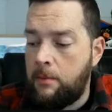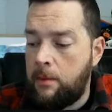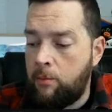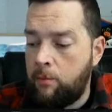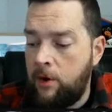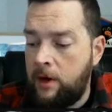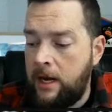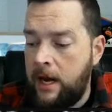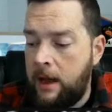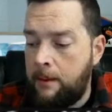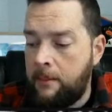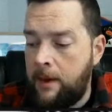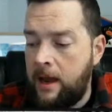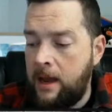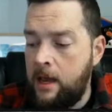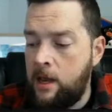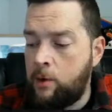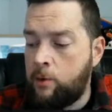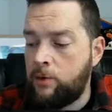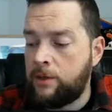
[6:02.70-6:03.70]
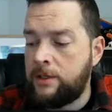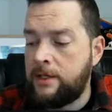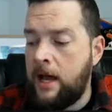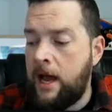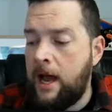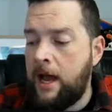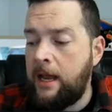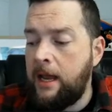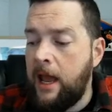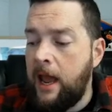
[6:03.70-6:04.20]
to bring down my equal
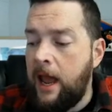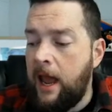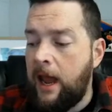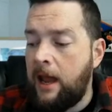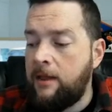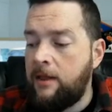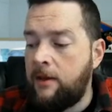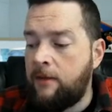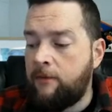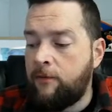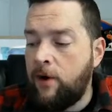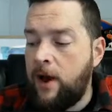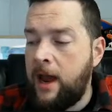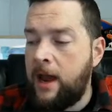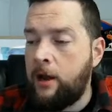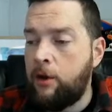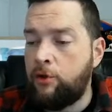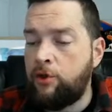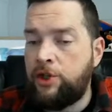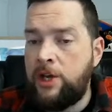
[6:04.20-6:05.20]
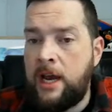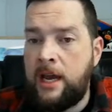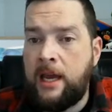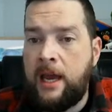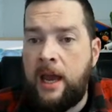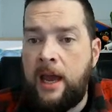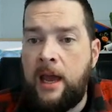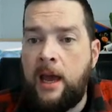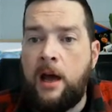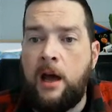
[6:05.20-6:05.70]
sign, and then for angle
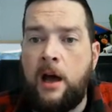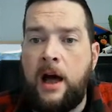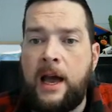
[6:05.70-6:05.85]
JKL,